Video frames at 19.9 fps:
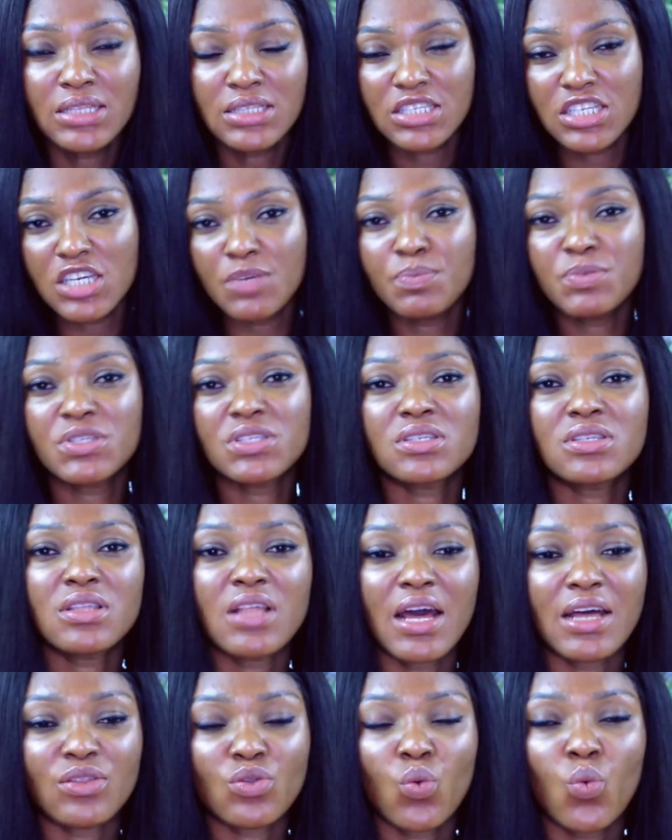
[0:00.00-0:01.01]
tips
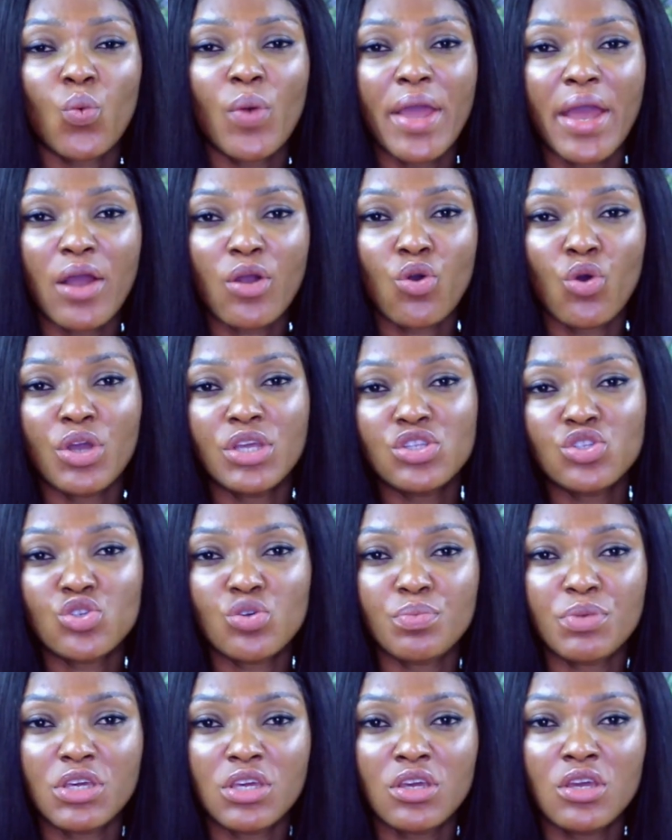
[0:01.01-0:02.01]
that we are going
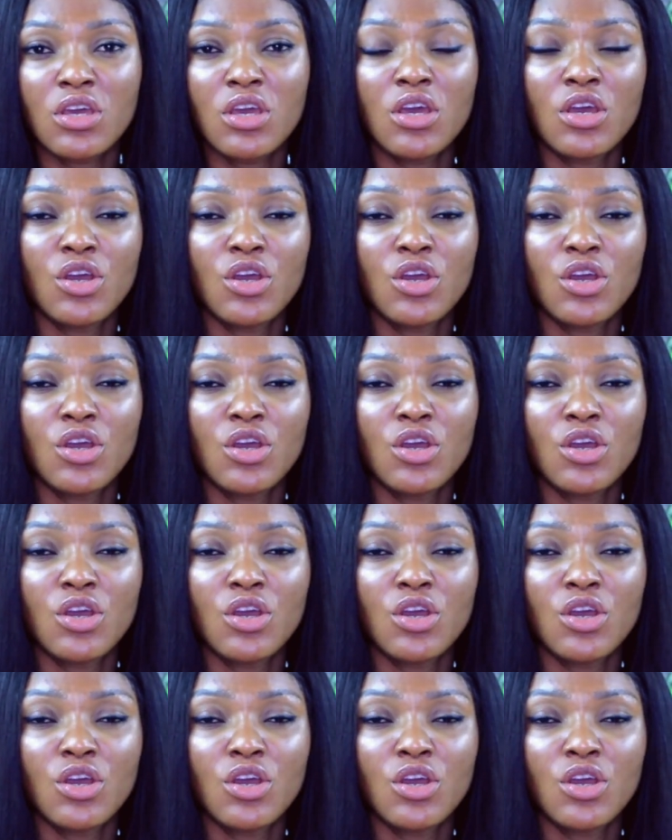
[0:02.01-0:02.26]
to be